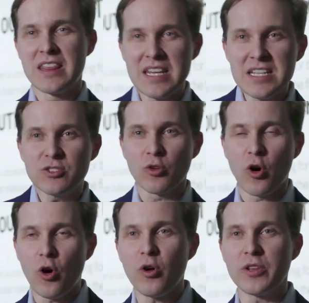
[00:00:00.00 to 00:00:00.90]
These are
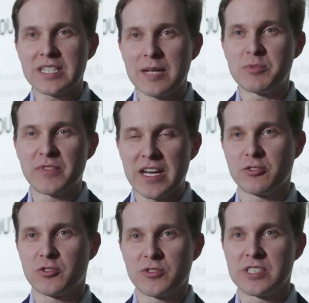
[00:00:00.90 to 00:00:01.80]
all the types of
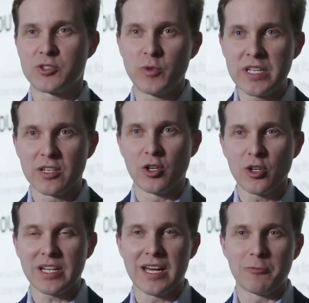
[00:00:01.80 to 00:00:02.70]
characteristics we can
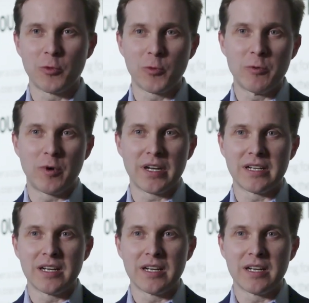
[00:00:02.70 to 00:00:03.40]
look at when we want to